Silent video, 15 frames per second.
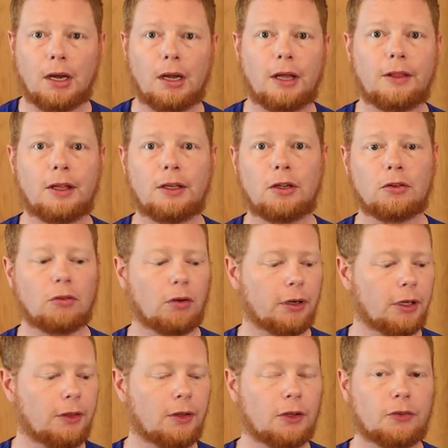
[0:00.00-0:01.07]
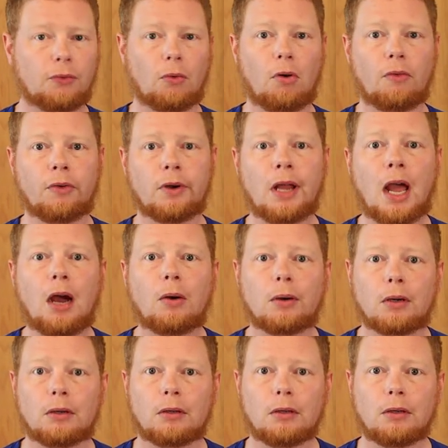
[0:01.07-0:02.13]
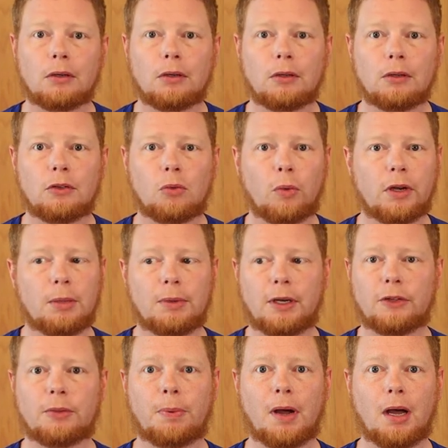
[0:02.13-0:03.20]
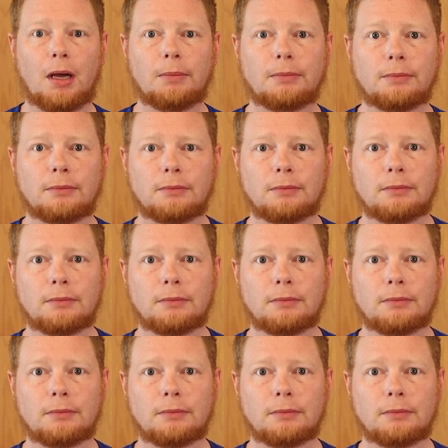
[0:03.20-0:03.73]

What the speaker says: and then you're running this for over an hour. 20 minutes a pop.